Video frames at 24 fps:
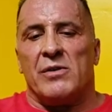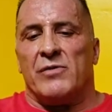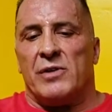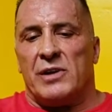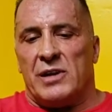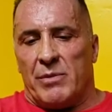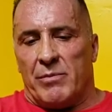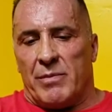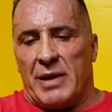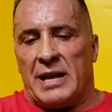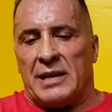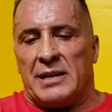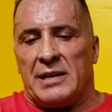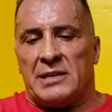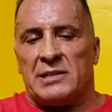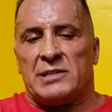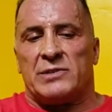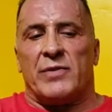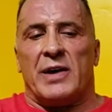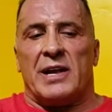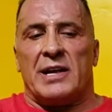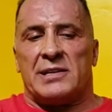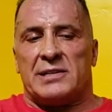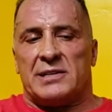with the
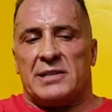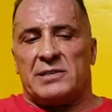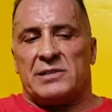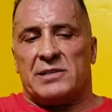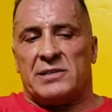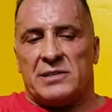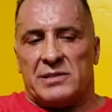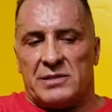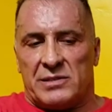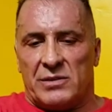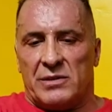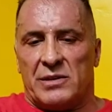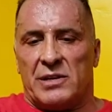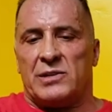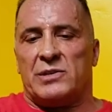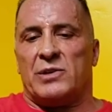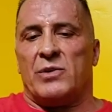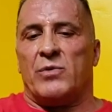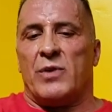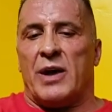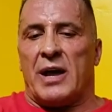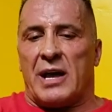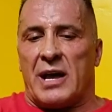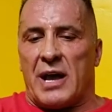maintenance phase as soon as
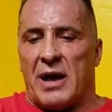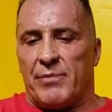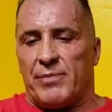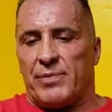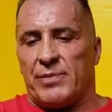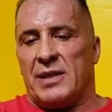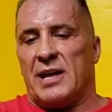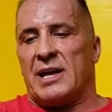you wake up,